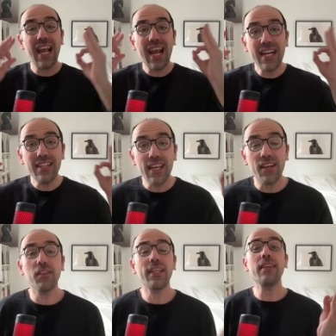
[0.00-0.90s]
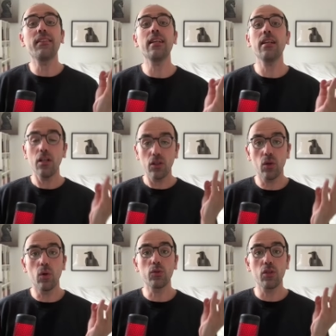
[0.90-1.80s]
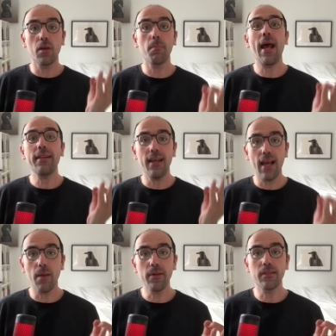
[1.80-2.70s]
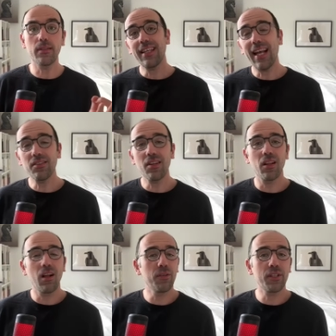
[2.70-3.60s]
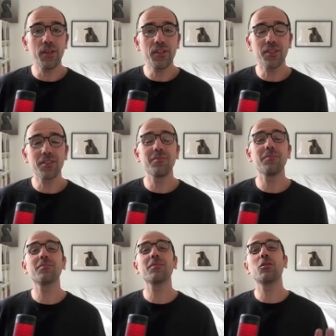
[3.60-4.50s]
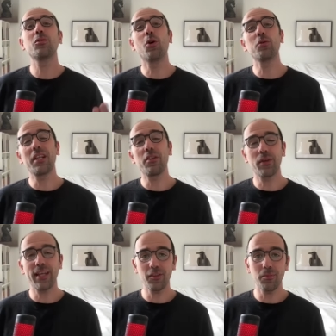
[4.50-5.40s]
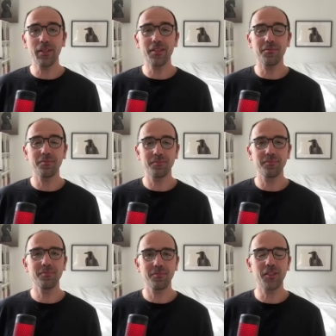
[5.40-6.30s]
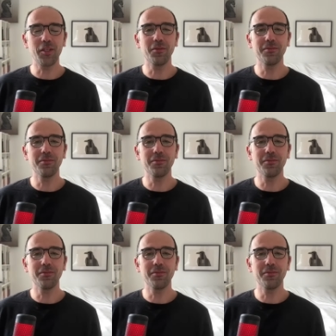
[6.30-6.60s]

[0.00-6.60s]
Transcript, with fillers: and eradicating those bad habits. Cats are lovely creatures. Don't kill your cats, please. See you.